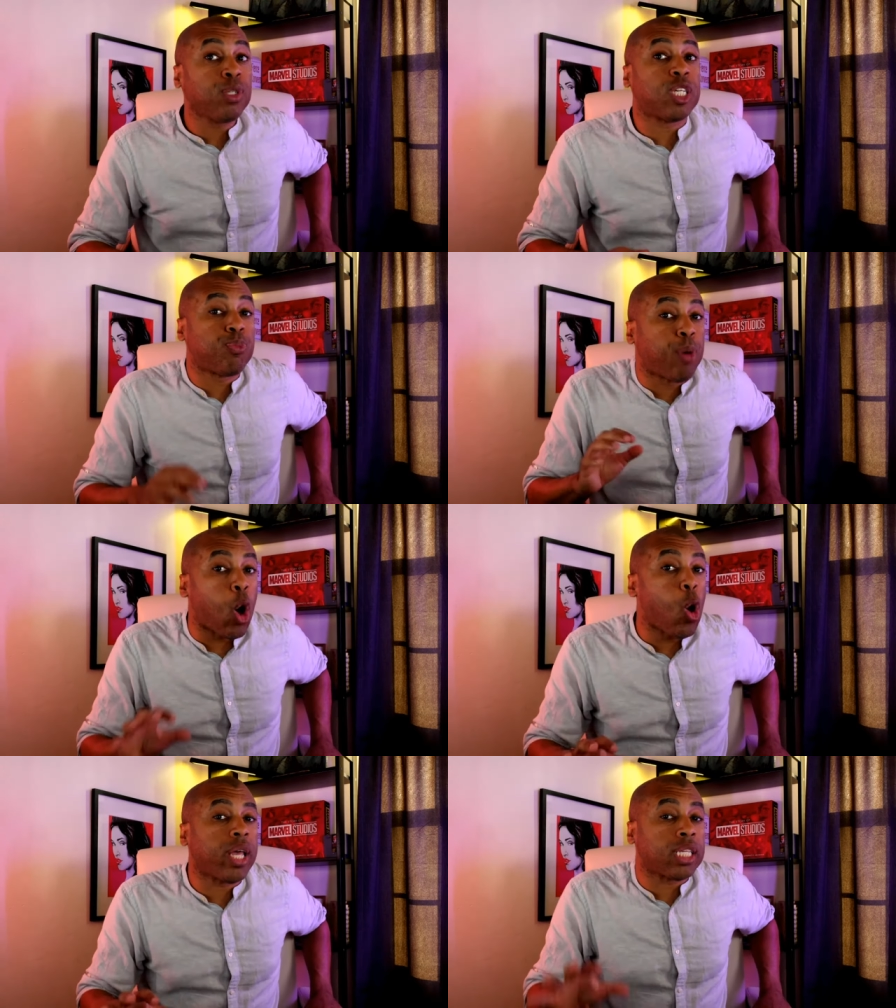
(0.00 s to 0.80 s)
as
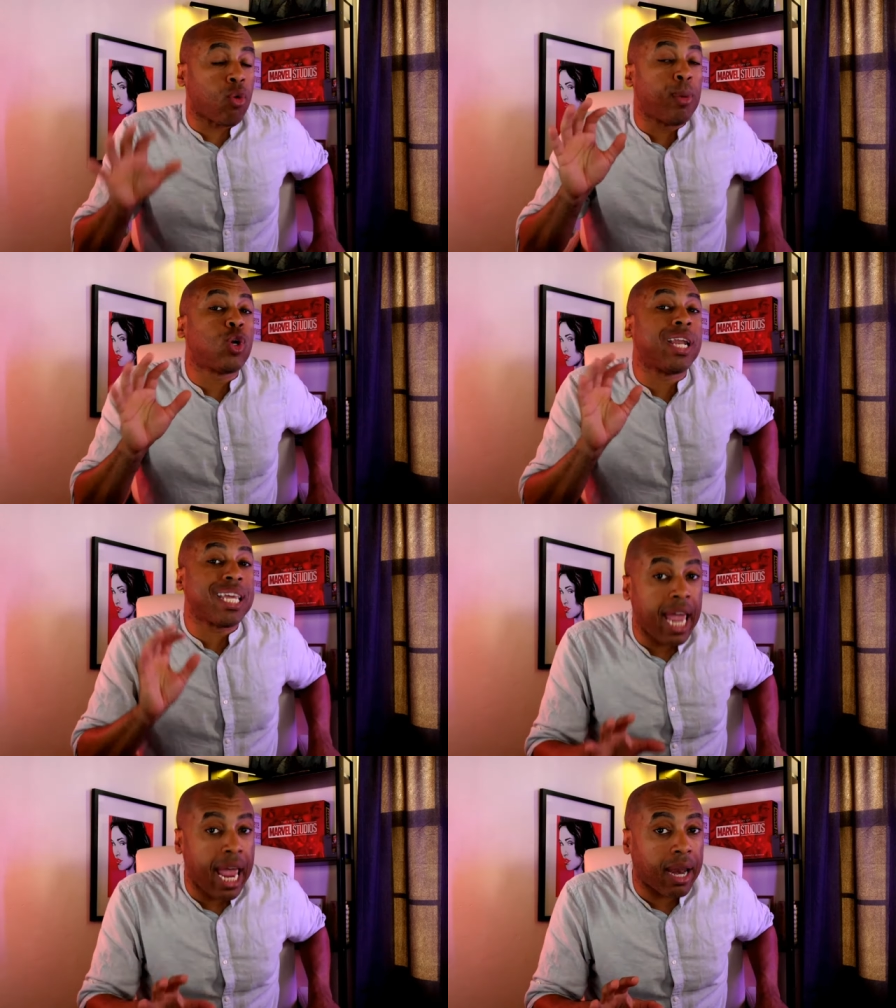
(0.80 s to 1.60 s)
bold as a woman's going to
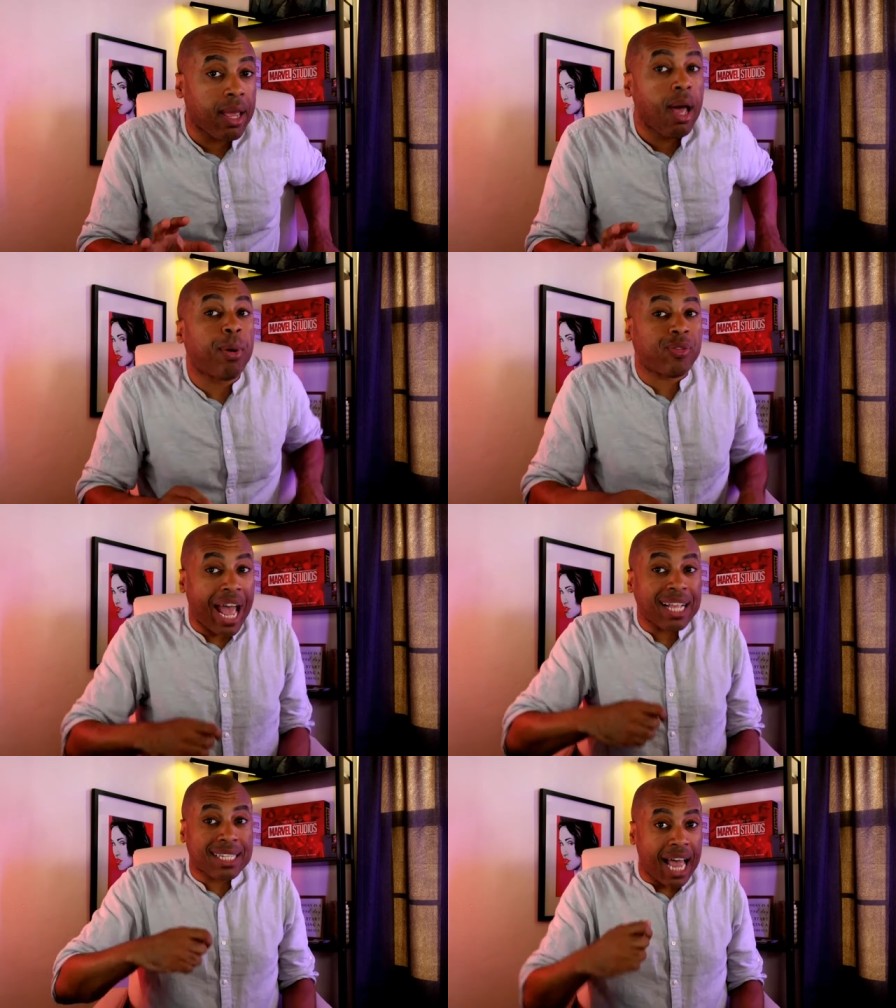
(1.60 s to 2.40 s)
get. But
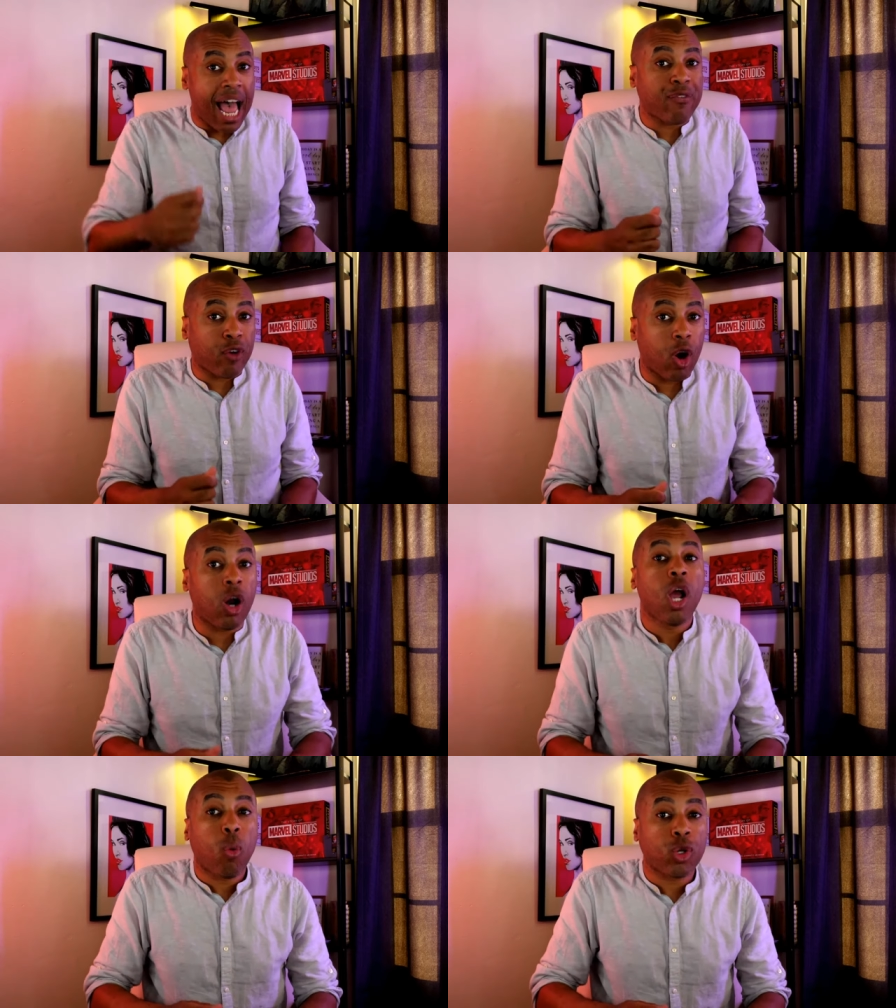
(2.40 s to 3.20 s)
that sign for
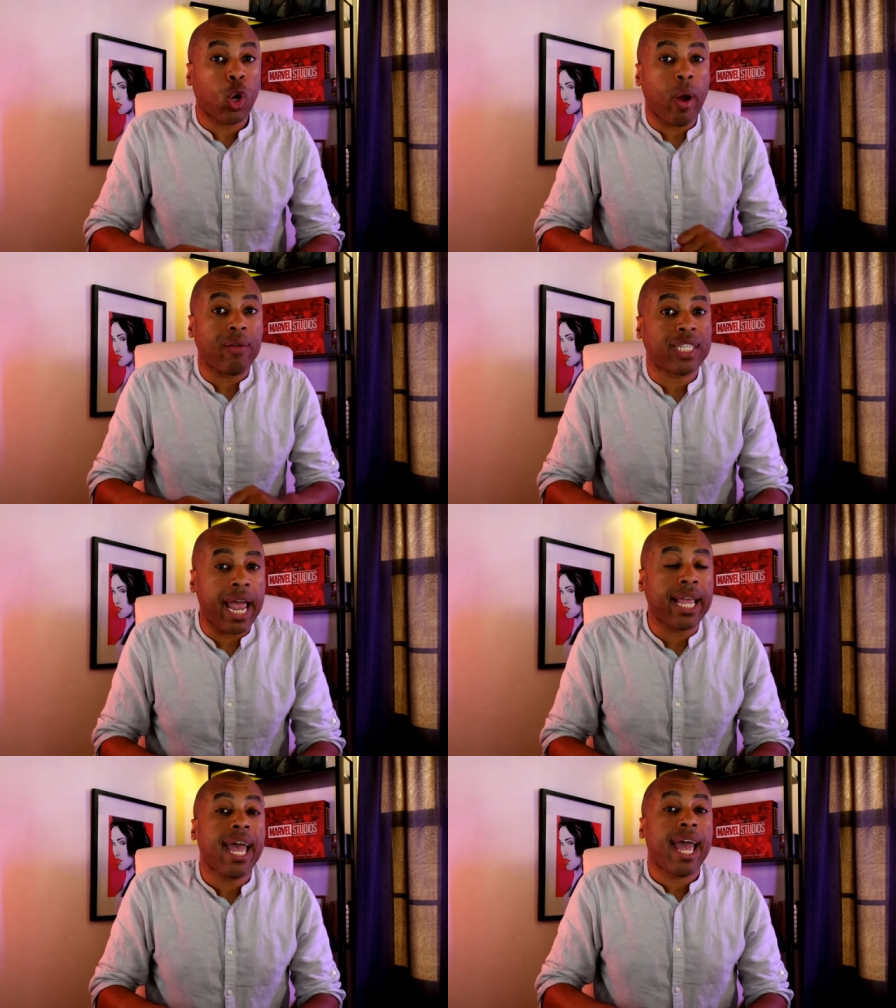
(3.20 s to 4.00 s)
her was her way of
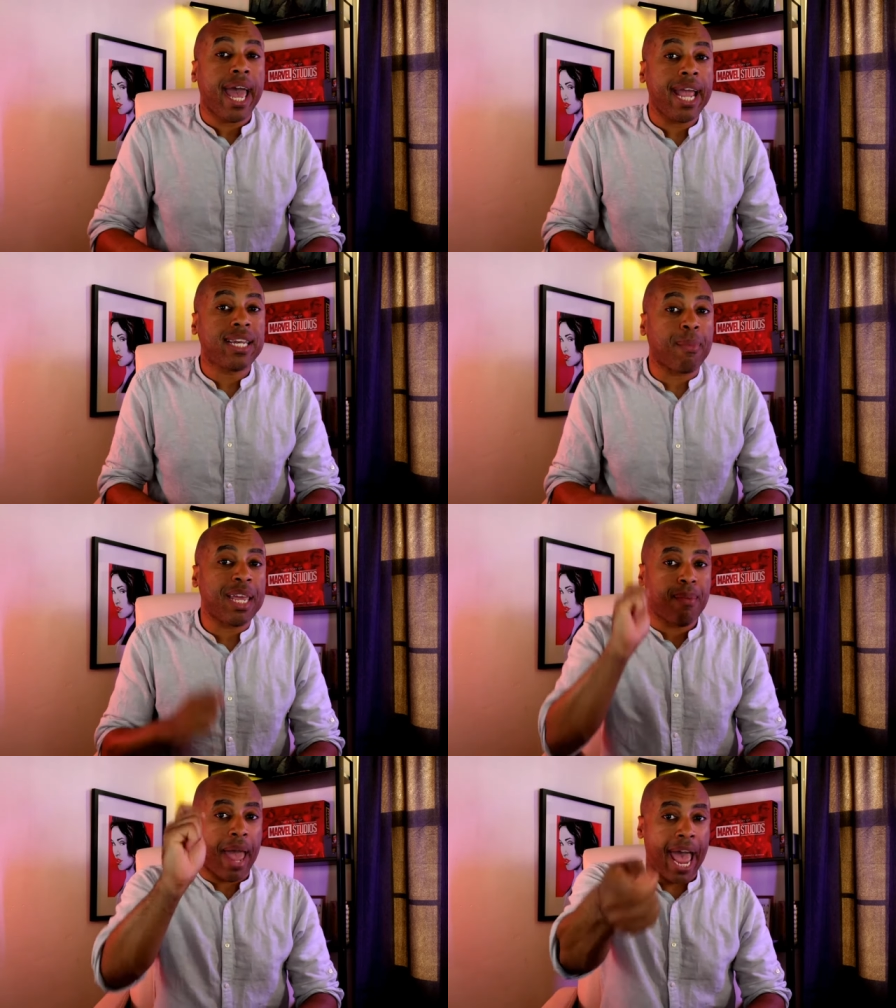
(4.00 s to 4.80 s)
saying, hey,
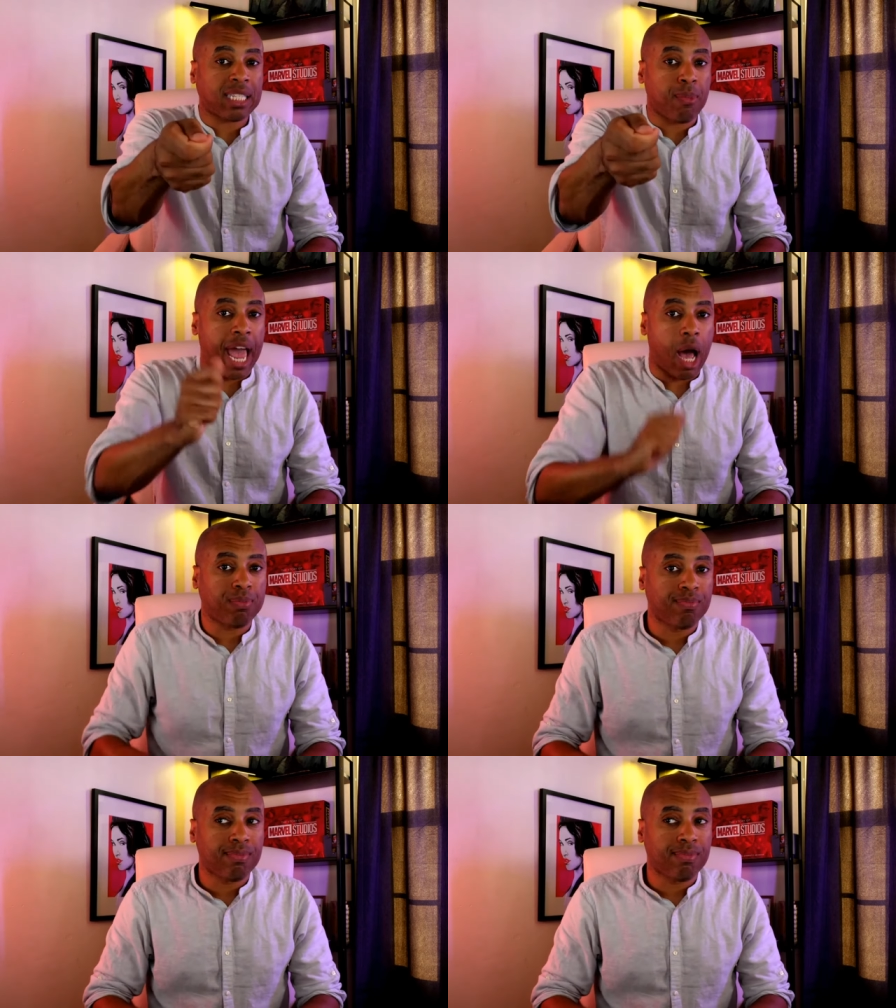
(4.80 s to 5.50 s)
dummy, ask me out.